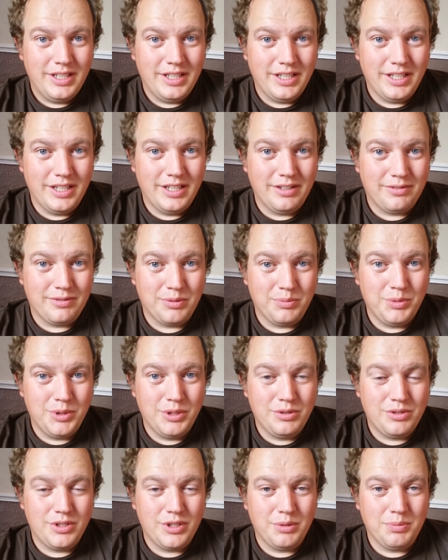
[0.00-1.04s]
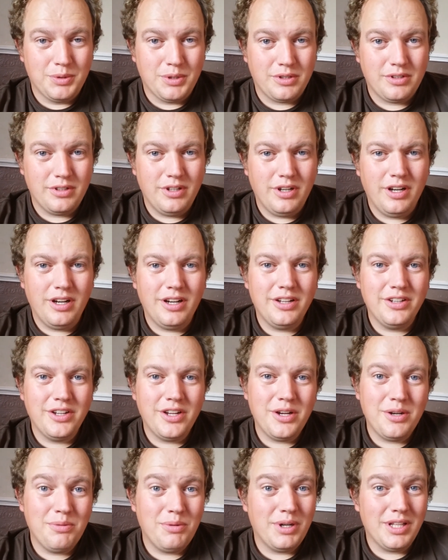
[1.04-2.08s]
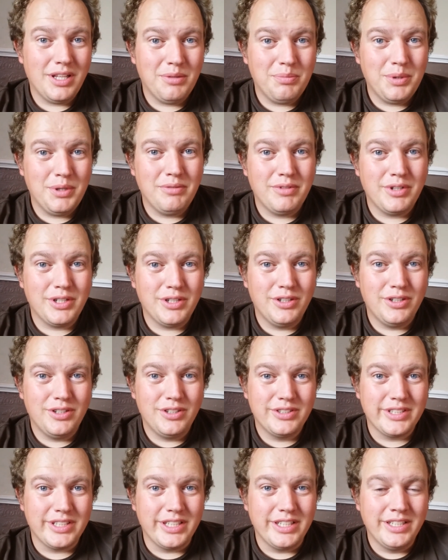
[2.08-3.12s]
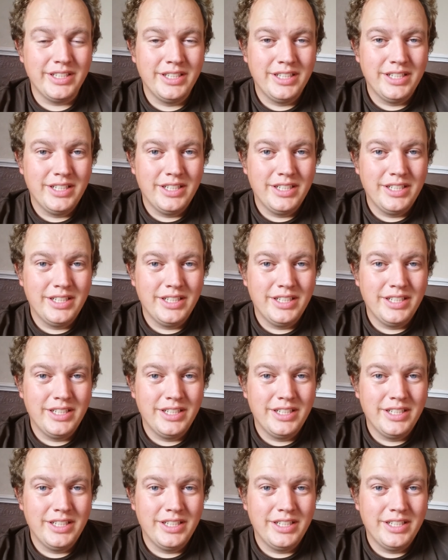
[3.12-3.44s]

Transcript: from YouTube, and I thought, oh no, while I've been recording,